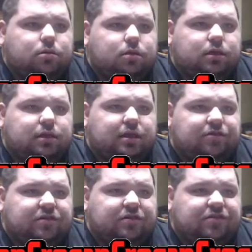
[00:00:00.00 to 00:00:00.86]
Get that
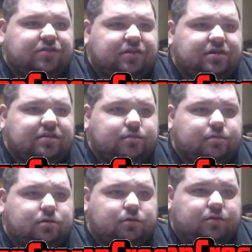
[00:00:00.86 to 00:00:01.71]
treasure chest, and we'll
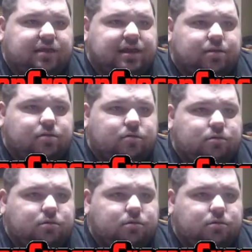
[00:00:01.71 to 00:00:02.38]
go down.